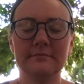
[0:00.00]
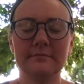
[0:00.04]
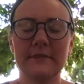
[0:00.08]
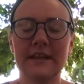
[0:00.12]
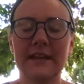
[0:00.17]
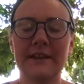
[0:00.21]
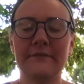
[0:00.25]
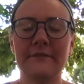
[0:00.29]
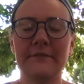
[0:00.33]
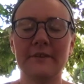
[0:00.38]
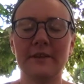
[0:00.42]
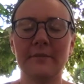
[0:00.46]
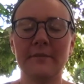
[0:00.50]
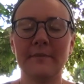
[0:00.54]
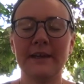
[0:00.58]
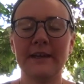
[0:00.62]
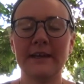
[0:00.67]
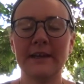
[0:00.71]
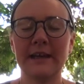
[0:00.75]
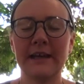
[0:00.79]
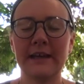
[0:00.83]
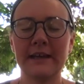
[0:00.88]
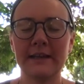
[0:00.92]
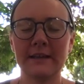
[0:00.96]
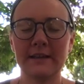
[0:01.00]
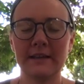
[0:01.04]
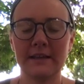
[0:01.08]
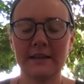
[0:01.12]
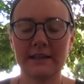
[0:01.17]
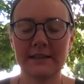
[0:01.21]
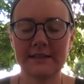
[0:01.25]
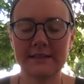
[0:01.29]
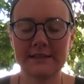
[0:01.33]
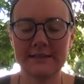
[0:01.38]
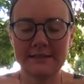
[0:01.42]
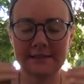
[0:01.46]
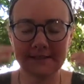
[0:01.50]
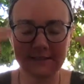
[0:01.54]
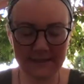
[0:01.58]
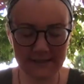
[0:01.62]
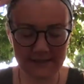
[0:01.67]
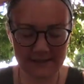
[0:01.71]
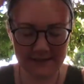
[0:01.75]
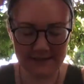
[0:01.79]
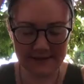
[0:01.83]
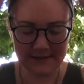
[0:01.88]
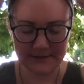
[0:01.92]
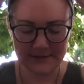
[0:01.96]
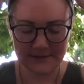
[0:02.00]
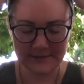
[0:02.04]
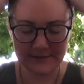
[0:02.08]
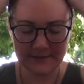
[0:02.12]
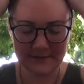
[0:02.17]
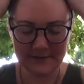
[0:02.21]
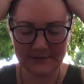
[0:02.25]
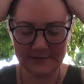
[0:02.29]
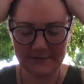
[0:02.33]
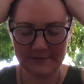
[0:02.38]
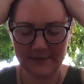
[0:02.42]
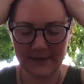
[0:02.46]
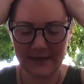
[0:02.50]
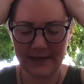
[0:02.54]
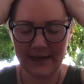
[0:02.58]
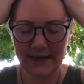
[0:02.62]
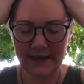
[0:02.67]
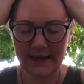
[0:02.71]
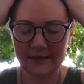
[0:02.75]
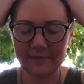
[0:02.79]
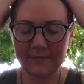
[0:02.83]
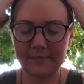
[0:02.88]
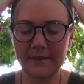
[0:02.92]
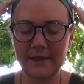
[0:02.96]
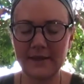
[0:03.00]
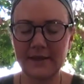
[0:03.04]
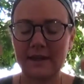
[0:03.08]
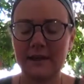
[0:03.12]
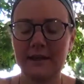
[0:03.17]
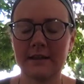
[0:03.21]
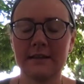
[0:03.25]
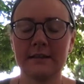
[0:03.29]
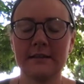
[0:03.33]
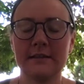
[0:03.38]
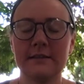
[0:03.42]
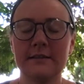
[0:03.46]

I feel my necklace, my headband,